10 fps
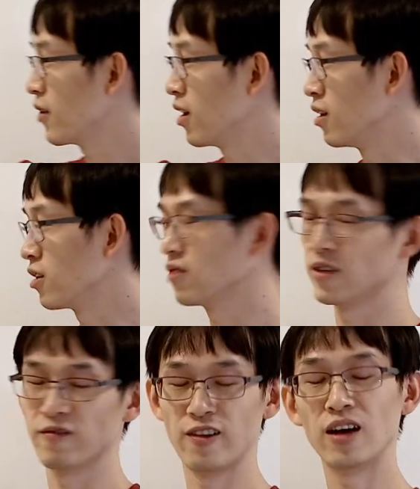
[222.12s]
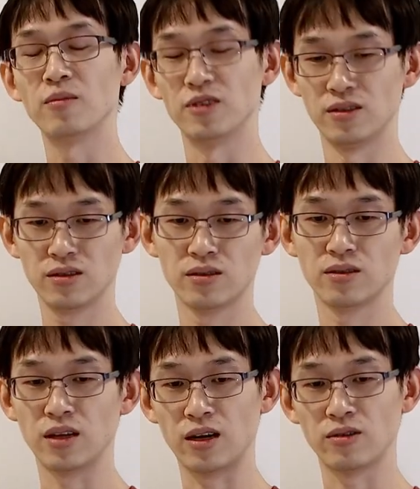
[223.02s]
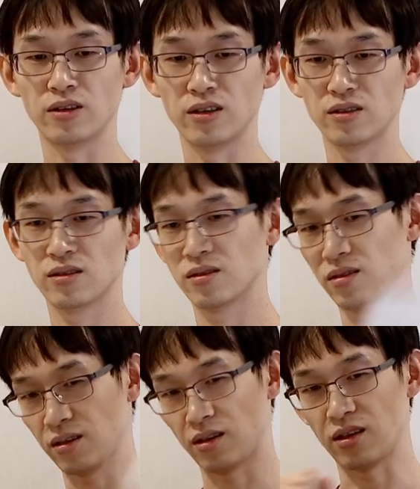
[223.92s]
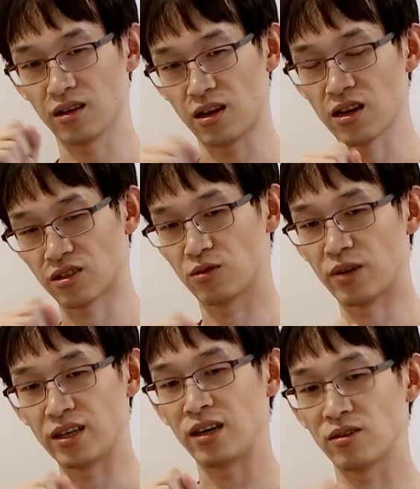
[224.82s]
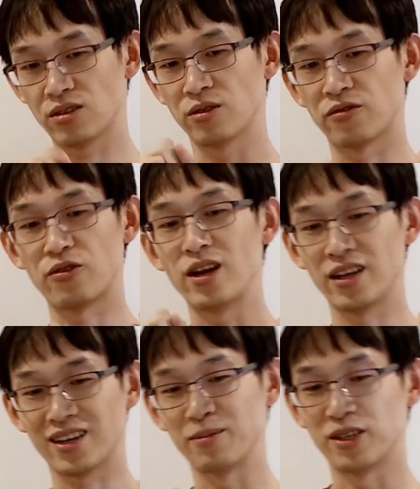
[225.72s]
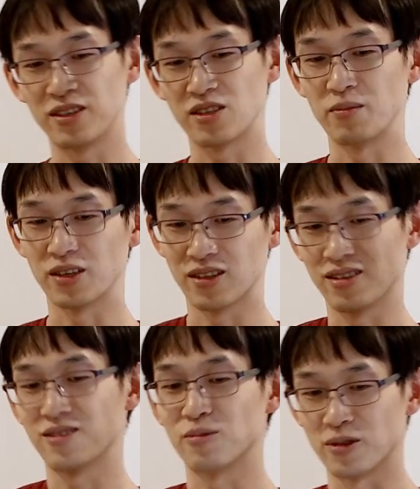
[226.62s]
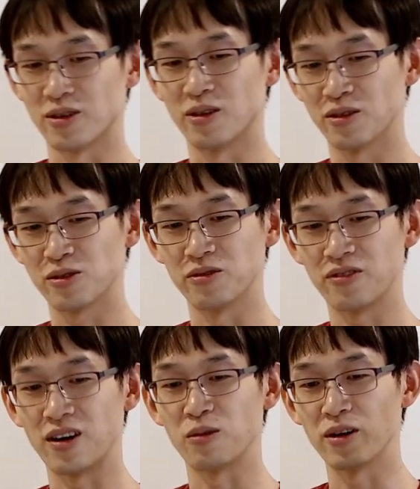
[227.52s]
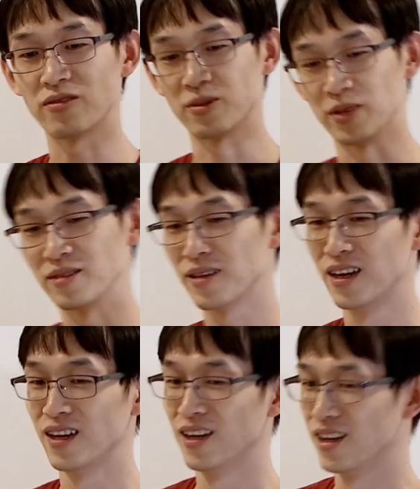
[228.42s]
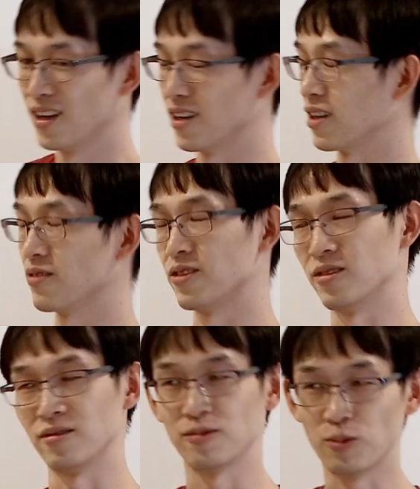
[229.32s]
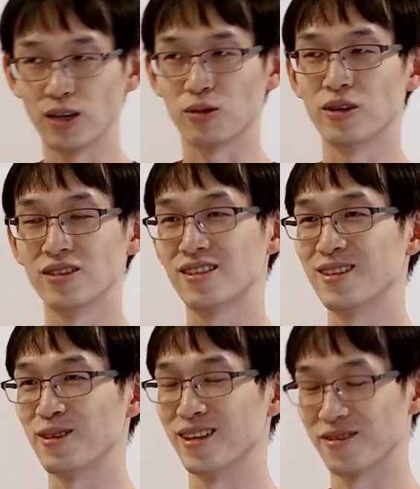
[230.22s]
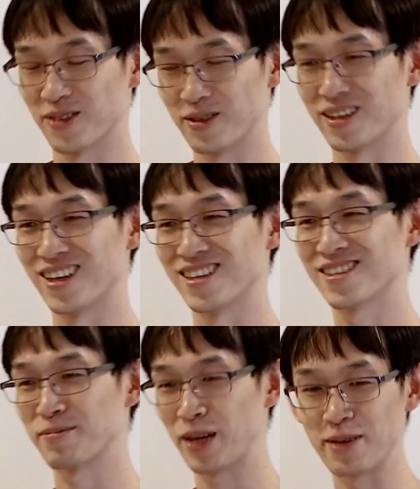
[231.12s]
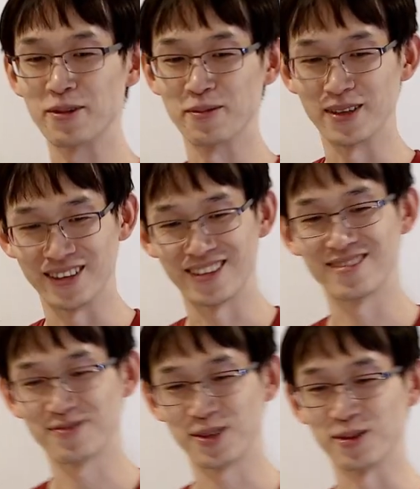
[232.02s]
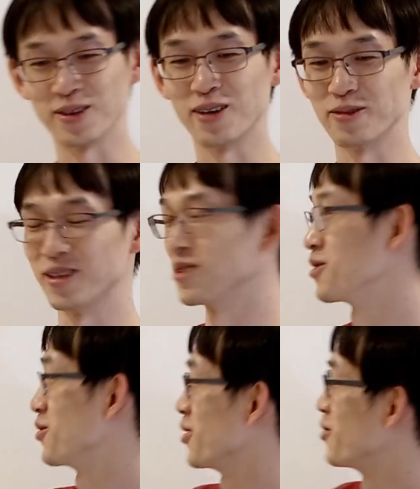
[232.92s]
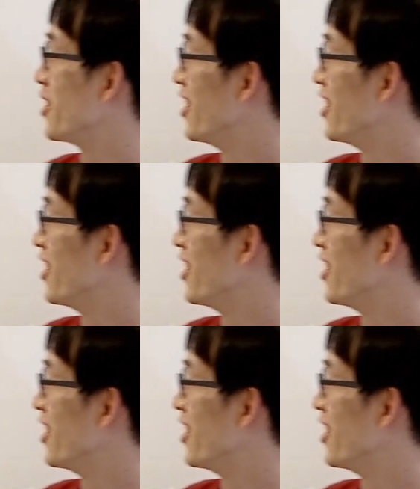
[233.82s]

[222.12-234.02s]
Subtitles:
a lot of development nowadays, actually right now it's still friendly competition because we're all so far away from it. Even the quantum satellite is very nice paper, but not really useful.